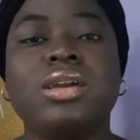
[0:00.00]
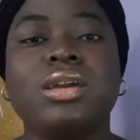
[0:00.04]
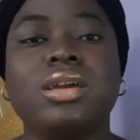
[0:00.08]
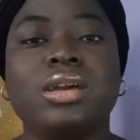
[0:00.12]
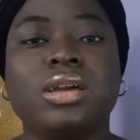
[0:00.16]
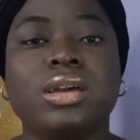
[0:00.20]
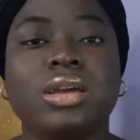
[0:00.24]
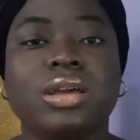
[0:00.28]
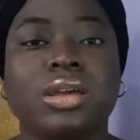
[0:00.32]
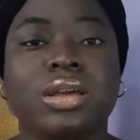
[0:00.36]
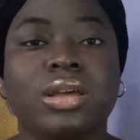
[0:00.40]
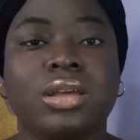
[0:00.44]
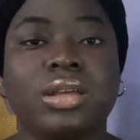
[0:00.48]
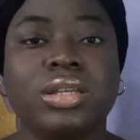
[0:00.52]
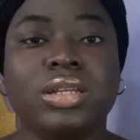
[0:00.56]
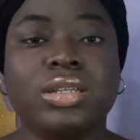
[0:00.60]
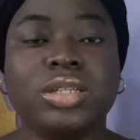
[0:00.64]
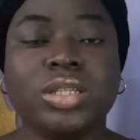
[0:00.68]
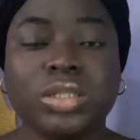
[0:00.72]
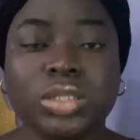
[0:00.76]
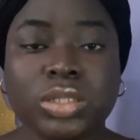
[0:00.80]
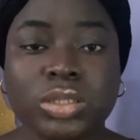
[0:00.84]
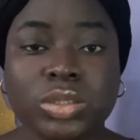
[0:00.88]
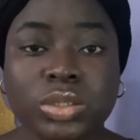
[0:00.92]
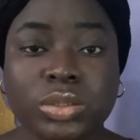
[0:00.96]

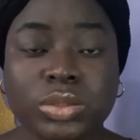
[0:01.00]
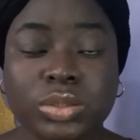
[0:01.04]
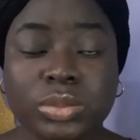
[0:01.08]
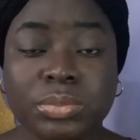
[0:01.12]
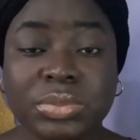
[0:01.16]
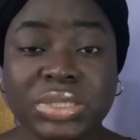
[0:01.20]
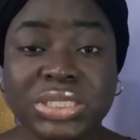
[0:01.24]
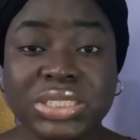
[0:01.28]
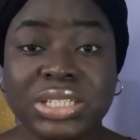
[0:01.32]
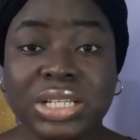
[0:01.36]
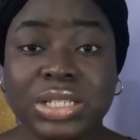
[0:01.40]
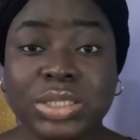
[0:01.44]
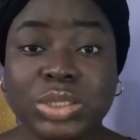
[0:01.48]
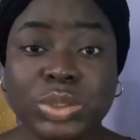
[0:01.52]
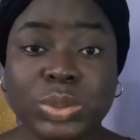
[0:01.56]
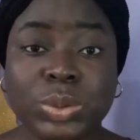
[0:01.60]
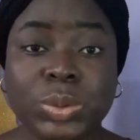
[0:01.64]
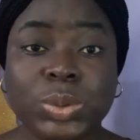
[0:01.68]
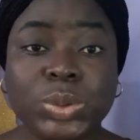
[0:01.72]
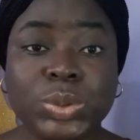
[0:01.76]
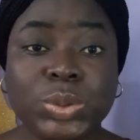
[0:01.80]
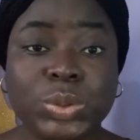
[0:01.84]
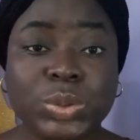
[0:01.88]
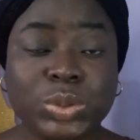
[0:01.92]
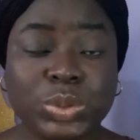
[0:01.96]
Mr. So,
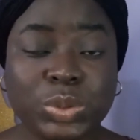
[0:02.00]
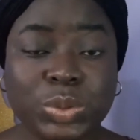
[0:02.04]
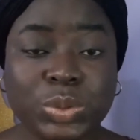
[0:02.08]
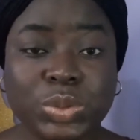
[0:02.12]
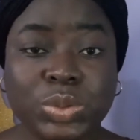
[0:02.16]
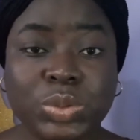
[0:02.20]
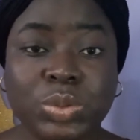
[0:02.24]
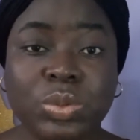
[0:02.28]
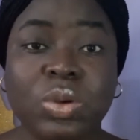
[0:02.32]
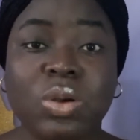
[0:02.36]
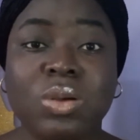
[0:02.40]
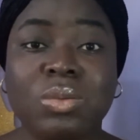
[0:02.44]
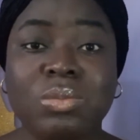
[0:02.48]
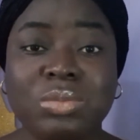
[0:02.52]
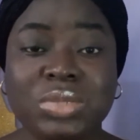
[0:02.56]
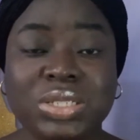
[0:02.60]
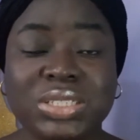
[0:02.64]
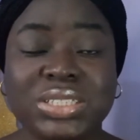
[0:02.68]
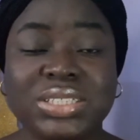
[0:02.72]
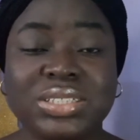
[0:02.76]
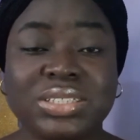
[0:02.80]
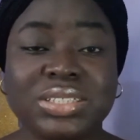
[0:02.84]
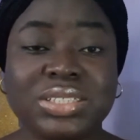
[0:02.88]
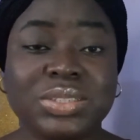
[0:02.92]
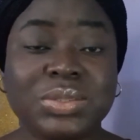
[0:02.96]
or
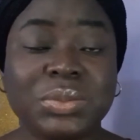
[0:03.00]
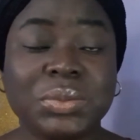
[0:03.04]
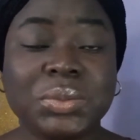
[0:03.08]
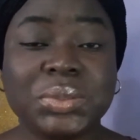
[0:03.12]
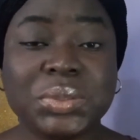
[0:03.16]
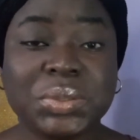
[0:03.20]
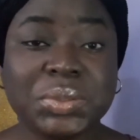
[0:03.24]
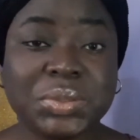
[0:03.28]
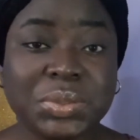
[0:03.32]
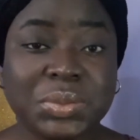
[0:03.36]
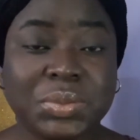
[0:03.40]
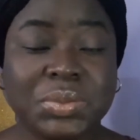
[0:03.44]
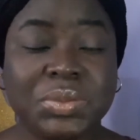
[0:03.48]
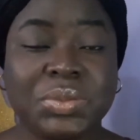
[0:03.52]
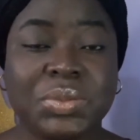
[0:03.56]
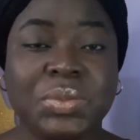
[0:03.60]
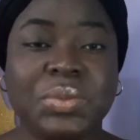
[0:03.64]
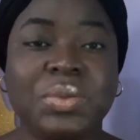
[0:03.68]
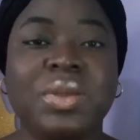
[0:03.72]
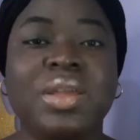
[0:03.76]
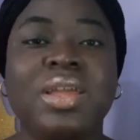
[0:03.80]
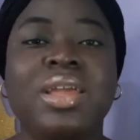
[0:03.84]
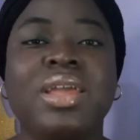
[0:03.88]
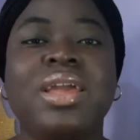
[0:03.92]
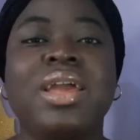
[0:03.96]
Mrs. So,
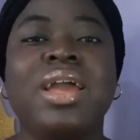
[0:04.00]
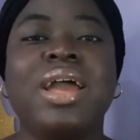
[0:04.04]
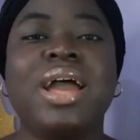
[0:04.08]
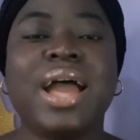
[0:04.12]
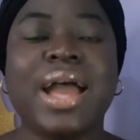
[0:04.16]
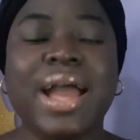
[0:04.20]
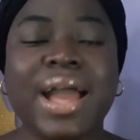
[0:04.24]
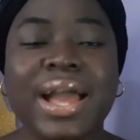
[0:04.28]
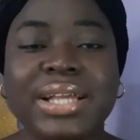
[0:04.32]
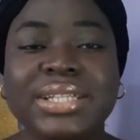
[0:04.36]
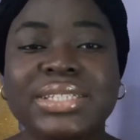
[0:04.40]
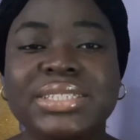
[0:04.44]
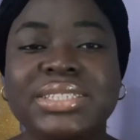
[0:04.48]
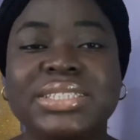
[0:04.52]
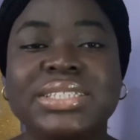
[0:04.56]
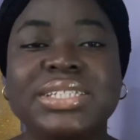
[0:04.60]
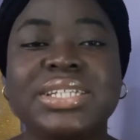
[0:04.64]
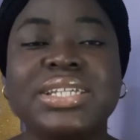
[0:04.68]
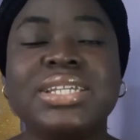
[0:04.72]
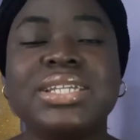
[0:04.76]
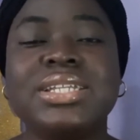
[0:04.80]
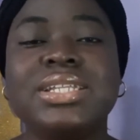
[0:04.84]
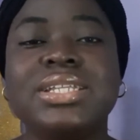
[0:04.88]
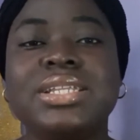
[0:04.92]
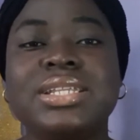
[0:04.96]

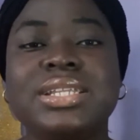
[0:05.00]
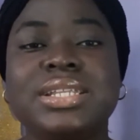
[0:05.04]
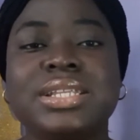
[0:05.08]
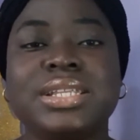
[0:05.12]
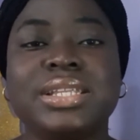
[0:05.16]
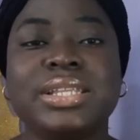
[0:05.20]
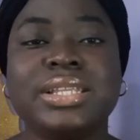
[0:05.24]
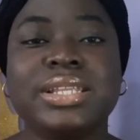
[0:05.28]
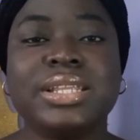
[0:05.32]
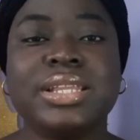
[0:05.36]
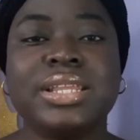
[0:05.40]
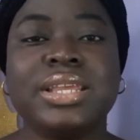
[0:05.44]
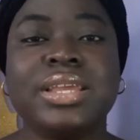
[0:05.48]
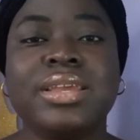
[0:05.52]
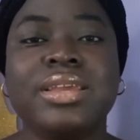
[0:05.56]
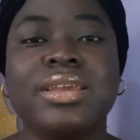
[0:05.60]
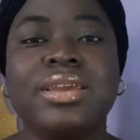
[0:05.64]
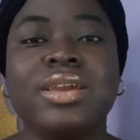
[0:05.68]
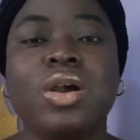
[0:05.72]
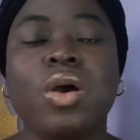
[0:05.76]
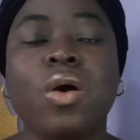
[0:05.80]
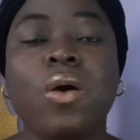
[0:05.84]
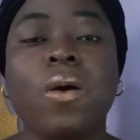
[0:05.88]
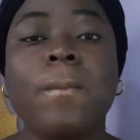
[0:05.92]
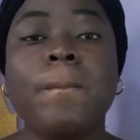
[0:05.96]
acting
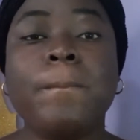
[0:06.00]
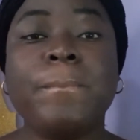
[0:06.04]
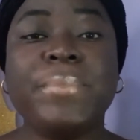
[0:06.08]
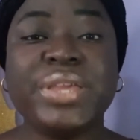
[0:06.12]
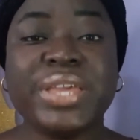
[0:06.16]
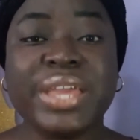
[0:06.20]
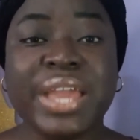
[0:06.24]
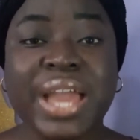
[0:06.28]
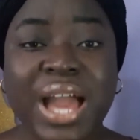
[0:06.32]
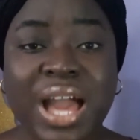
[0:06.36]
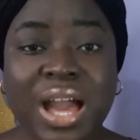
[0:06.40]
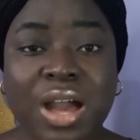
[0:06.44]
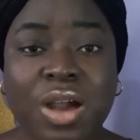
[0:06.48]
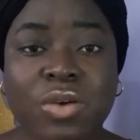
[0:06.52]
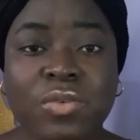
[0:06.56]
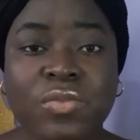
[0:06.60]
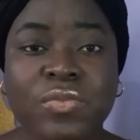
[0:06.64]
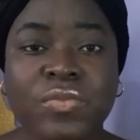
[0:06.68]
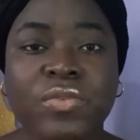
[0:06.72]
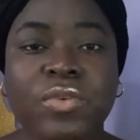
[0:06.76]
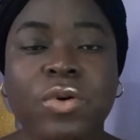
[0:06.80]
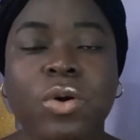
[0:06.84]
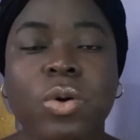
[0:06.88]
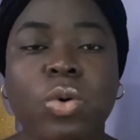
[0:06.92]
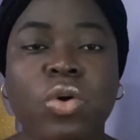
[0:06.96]
on behalf
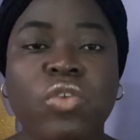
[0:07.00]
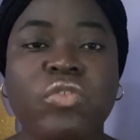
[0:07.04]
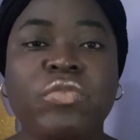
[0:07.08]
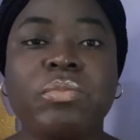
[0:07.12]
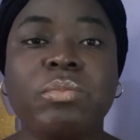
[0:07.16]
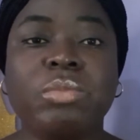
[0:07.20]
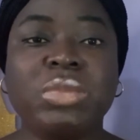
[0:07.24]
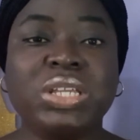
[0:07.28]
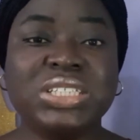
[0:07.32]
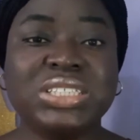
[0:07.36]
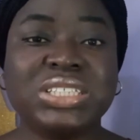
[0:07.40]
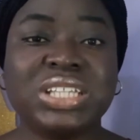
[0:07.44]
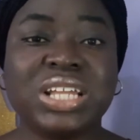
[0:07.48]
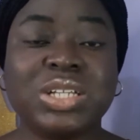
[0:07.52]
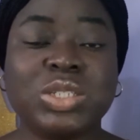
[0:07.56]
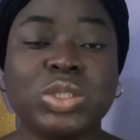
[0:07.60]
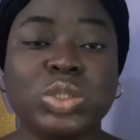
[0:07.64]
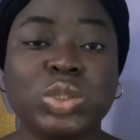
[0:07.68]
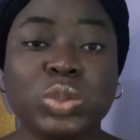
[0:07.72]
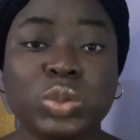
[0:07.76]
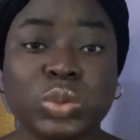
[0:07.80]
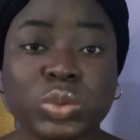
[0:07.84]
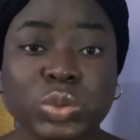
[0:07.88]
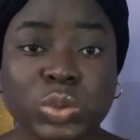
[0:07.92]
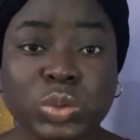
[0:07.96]
of Mr.
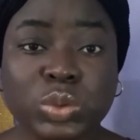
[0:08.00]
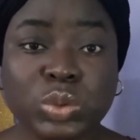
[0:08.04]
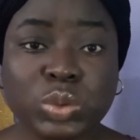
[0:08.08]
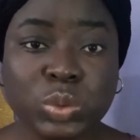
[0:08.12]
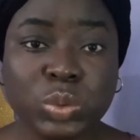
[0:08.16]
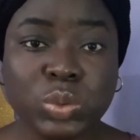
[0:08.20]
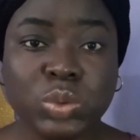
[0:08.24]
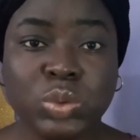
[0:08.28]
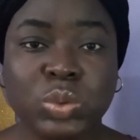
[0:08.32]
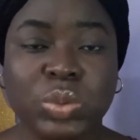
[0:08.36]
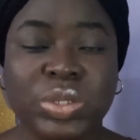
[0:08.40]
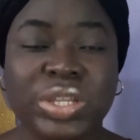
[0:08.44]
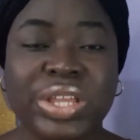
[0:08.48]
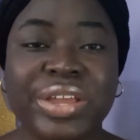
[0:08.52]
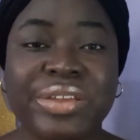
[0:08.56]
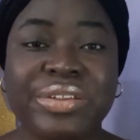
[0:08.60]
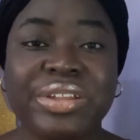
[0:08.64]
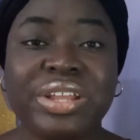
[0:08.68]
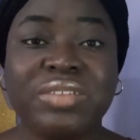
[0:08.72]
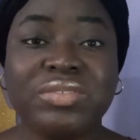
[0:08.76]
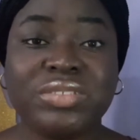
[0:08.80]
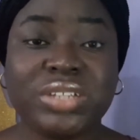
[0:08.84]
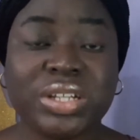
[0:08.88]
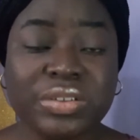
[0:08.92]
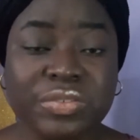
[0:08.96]
So,
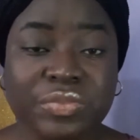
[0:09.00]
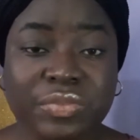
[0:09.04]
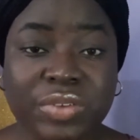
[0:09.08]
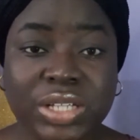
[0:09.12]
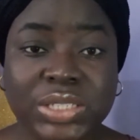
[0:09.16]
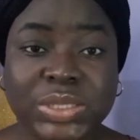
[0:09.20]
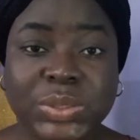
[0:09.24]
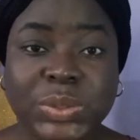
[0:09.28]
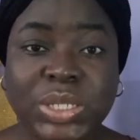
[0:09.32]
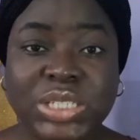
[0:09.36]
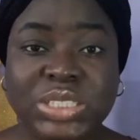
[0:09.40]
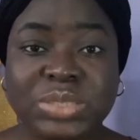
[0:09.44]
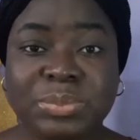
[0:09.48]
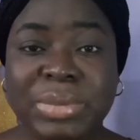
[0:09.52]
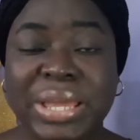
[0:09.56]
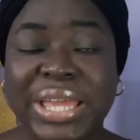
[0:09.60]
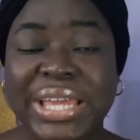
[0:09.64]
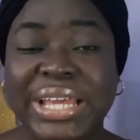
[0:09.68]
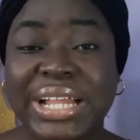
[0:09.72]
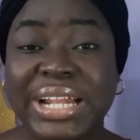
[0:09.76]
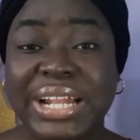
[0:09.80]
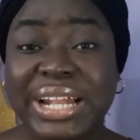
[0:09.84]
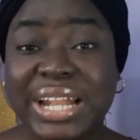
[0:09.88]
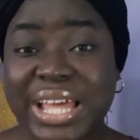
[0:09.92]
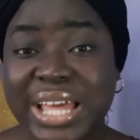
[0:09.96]
hereinafter referred to as my
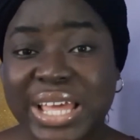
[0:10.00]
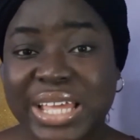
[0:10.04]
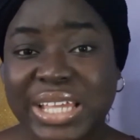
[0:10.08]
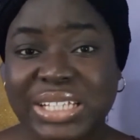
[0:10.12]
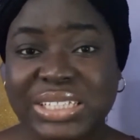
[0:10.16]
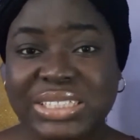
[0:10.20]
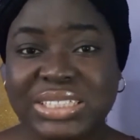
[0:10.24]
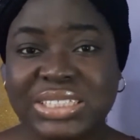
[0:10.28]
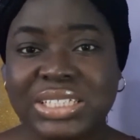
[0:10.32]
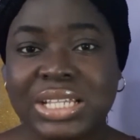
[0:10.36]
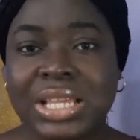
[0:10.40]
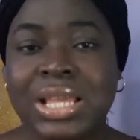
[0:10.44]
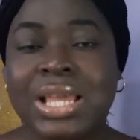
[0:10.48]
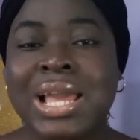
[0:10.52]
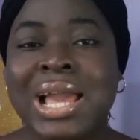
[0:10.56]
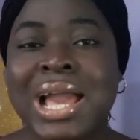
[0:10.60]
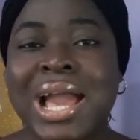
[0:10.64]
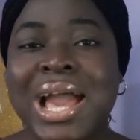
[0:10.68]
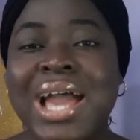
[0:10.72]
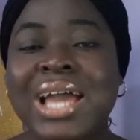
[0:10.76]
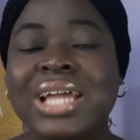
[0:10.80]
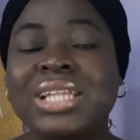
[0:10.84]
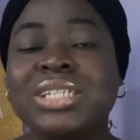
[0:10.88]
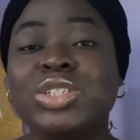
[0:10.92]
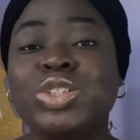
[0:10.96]
client
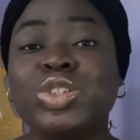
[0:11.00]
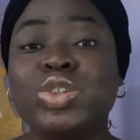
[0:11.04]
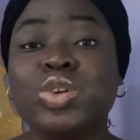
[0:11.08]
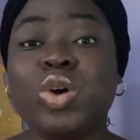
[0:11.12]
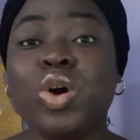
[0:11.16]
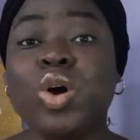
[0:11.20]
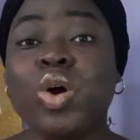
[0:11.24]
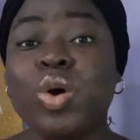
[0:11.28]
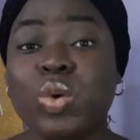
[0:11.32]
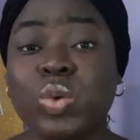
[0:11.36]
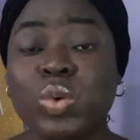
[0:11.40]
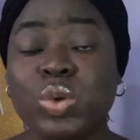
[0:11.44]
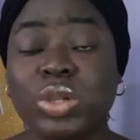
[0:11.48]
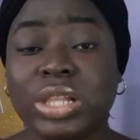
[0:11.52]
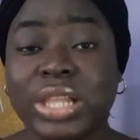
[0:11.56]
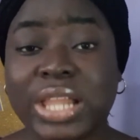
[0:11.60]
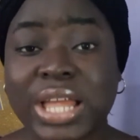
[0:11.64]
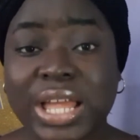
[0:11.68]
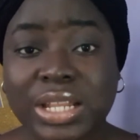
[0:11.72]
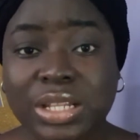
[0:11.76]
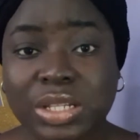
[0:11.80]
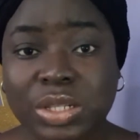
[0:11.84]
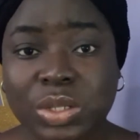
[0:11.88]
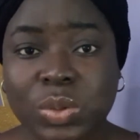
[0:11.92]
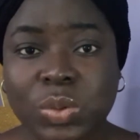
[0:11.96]
and your own
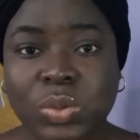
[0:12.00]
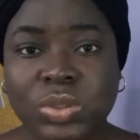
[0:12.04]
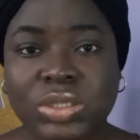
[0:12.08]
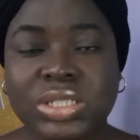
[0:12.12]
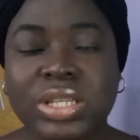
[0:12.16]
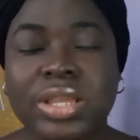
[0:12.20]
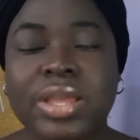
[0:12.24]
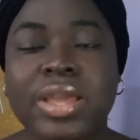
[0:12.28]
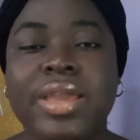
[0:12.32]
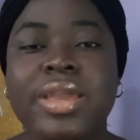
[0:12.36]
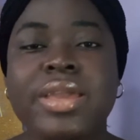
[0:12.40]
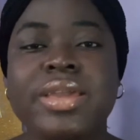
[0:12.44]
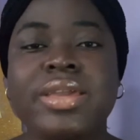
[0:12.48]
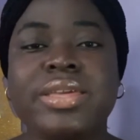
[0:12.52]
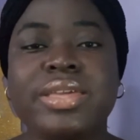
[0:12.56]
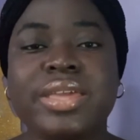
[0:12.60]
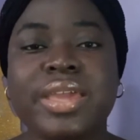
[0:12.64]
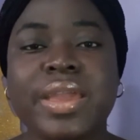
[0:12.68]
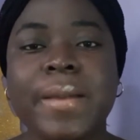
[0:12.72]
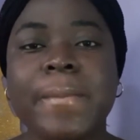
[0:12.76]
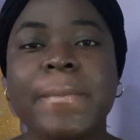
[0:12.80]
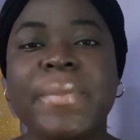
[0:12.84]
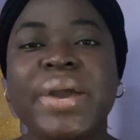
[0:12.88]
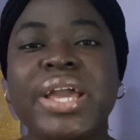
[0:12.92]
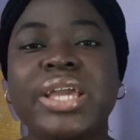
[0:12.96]
landlord,
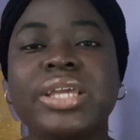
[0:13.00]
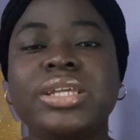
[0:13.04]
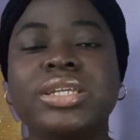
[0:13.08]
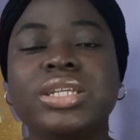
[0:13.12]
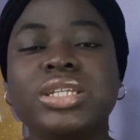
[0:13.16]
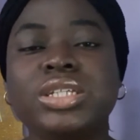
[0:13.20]
hereby